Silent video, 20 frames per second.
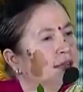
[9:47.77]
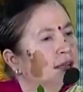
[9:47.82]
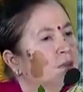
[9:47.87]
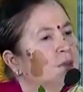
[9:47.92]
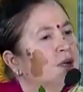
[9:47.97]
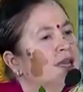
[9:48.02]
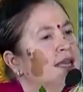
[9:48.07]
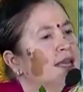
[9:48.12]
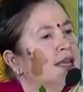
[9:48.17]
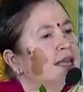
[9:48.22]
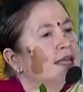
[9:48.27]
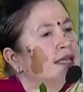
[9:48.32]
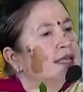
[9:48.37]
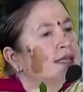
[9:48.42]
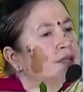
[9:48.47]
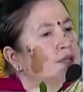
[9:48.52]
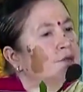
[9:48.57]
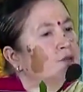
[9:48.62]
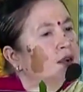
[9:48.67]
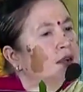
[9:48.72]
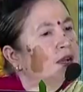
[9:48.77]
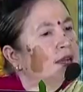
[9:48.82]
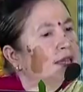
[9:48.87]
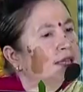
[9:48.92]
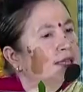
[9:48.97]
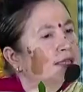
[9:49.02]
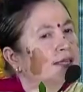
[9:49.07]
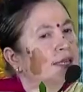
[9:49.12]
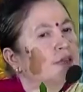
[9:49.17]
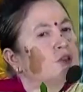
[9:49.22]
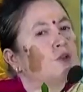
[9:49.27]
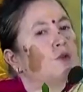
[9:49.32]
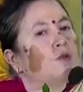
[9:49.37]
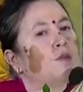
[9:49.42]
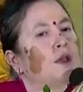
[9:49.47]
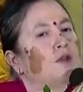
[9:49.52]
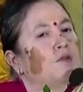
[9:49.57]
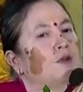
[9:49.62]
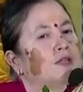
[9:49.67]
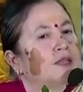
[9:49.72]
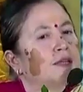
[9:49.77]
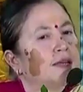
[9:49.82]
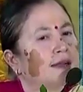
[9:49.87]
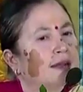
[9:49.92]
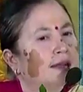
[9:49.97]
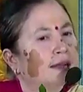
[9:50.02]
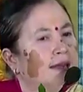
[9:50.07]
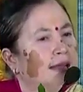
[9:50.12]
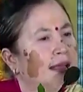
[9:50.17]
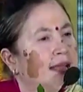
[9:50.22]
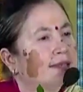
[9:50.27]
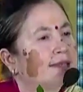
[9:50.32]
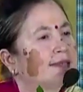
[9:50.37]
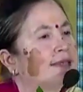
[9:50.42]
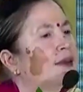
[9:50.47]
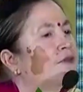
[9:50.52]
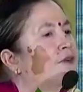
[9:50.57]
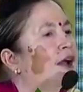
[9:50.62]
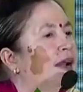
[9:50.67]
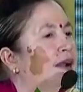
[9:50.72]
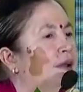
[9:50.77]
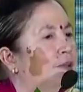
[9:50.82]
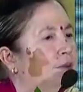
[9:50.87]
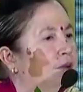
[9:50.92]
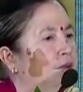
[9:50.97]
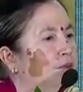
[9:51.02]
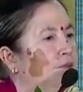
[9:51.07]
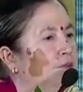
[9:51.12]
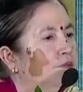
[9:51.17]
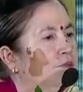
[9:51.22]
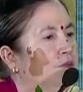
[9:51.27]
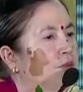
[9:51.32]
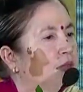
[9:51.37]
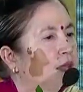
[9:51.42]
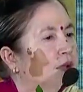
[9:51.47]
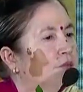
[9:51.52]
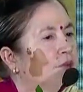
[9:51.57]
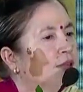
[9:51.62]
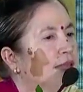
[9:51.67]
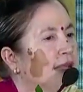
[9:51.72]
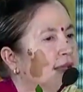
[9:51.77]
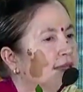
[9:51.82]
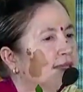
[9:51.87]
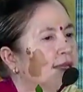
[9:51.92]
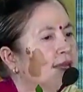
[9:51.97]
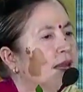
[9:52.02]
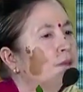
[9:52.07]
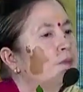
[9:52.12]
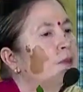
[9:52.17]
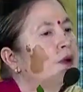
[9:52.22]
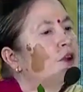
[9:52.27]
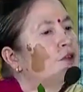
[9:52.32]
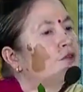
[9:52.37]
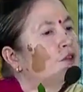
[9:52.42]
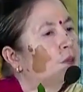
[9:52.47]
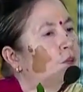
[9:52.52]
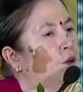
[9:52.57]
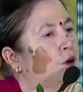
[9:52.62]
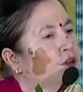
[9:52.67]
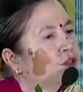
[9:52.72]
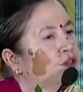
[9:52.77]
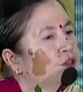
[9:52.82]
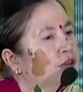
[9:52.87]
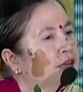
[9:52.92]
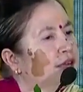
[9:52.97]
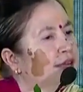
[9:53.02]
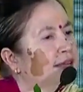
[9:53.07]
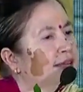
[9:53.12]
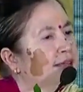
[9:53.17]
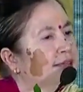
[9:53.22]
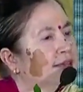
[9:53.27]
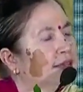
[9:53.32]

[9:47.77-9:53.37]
But eastern UP was a little less developed with lesser number of opportunities.